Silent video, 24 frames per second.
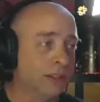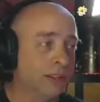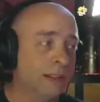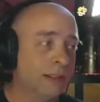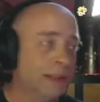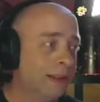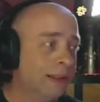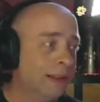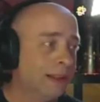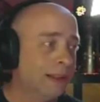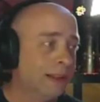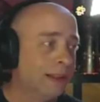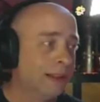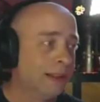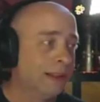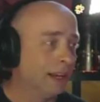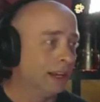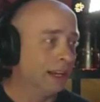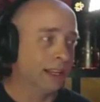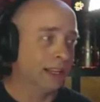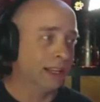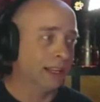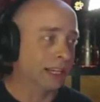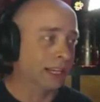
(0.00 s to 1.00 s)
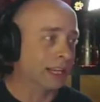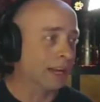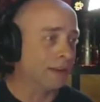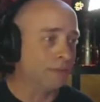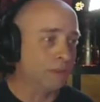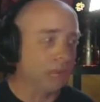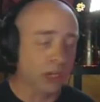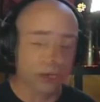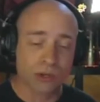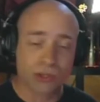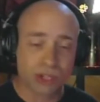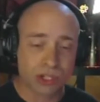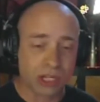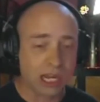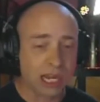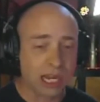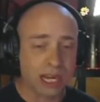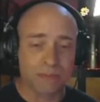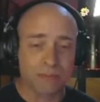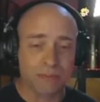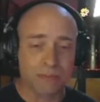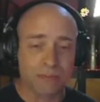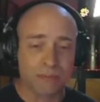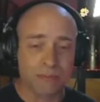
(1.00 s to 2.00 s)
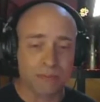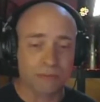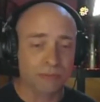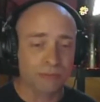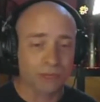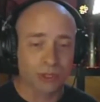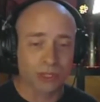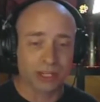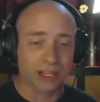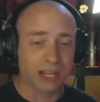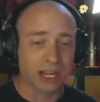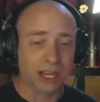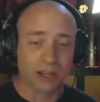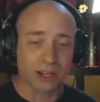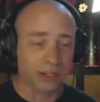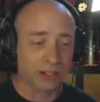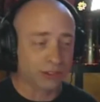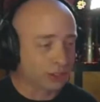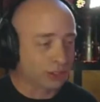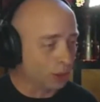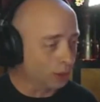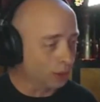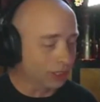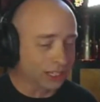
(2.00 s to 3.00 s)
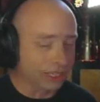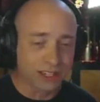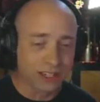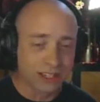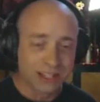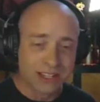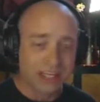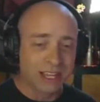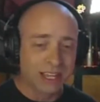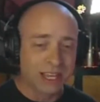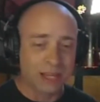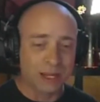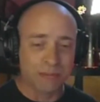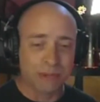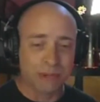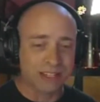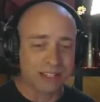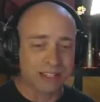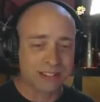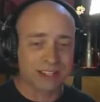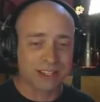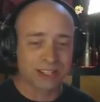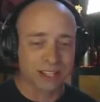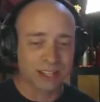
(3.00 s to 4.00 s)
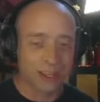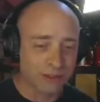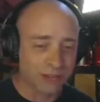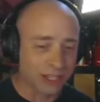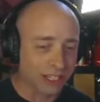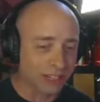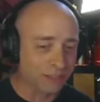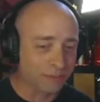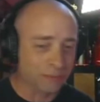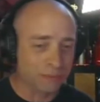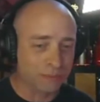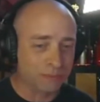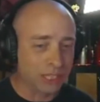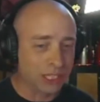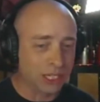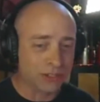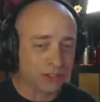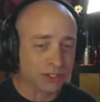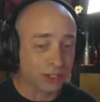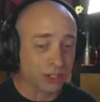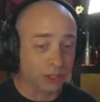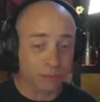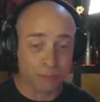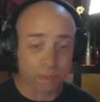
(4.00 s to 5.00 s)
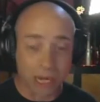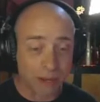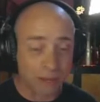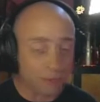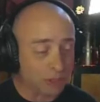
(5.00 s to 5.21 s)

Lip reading: I got no shame when I'll totally admit to loving certain pop music.